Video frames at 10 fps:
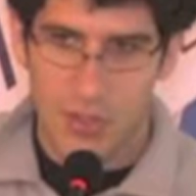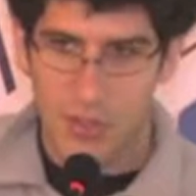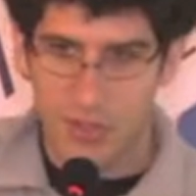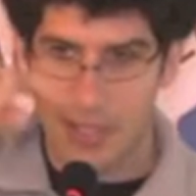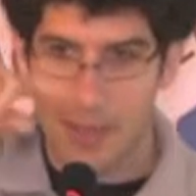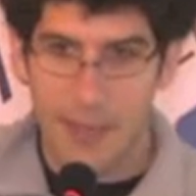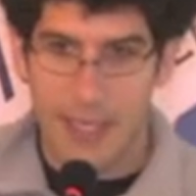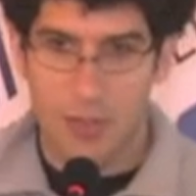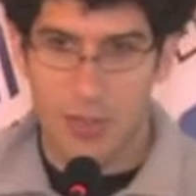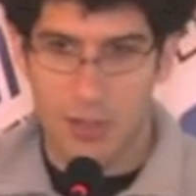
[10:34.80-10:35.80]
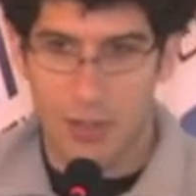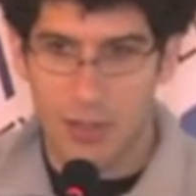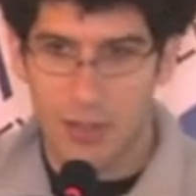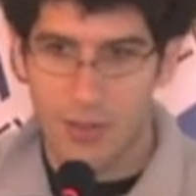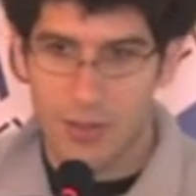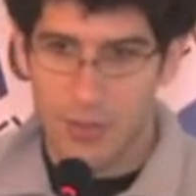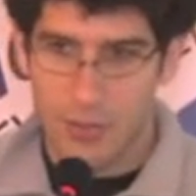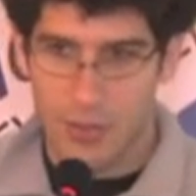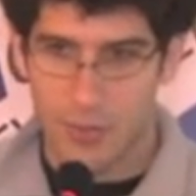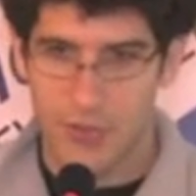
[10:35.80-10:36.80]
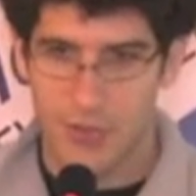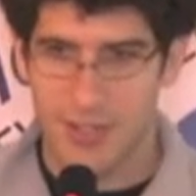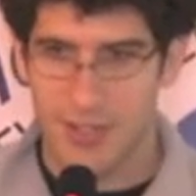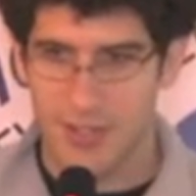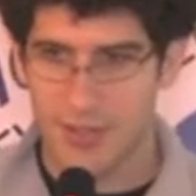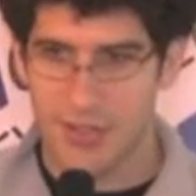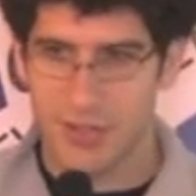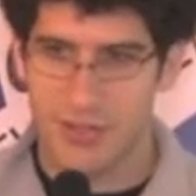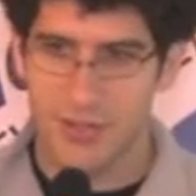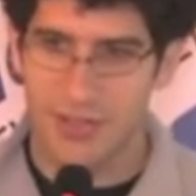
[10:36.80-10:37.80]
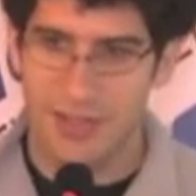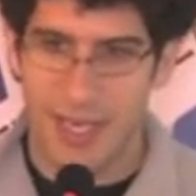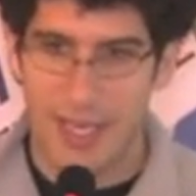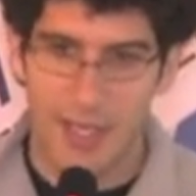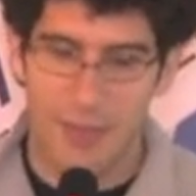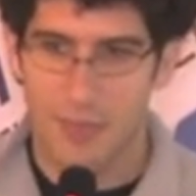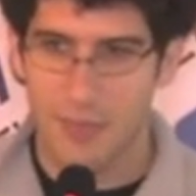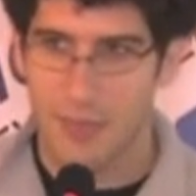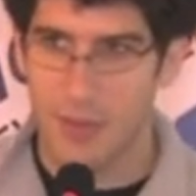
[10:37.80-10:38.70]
there's an inbound call where the person can just say